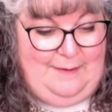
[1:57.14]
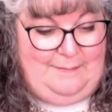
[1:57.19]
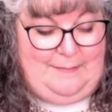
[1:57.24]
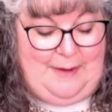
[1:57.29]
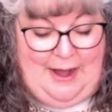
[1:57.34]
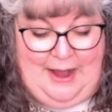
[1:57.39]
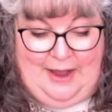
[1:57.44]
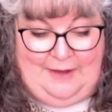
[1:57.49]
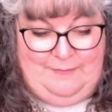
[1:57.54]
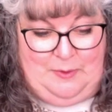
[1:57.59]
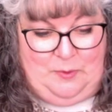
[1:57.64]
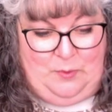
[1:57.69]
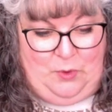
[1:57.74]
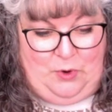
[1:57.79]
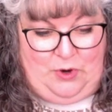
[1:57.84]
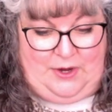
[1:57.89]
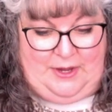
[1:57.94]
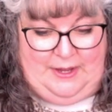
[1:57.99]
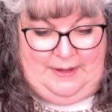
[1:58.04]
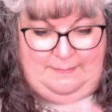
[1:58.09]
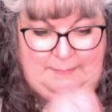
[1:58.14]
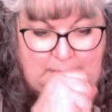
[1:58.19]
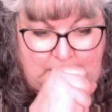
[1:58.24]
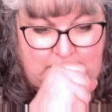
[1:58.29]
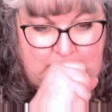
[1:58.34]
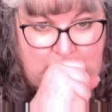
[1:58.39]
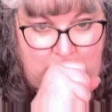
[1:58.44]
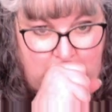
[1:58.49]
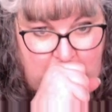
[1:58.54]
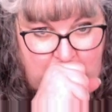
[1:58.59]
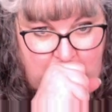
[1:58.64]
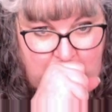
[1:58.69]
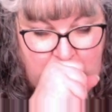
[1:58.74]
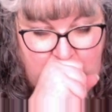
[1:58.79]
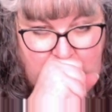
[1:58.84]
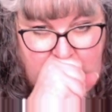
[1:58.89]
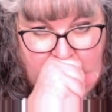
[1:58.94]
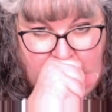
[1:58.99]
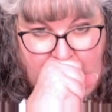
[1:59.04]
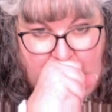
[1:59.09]
I've been working,
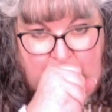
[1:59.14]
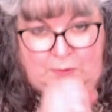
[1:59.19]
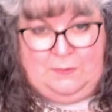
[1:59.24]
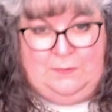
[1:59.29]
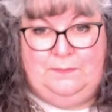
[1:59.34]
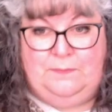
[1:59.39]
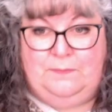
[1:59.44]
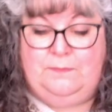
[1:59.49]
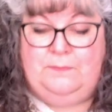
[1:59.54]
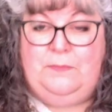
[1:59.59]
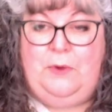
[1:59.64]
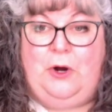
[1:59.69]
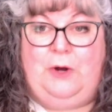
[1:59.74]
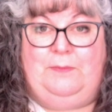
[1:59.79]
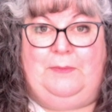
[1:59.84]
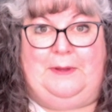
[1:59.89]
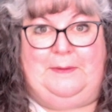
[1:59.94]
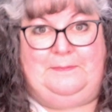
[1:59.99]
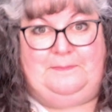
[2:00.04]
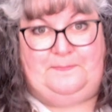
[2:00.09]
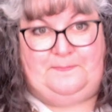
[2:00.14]
pardon me,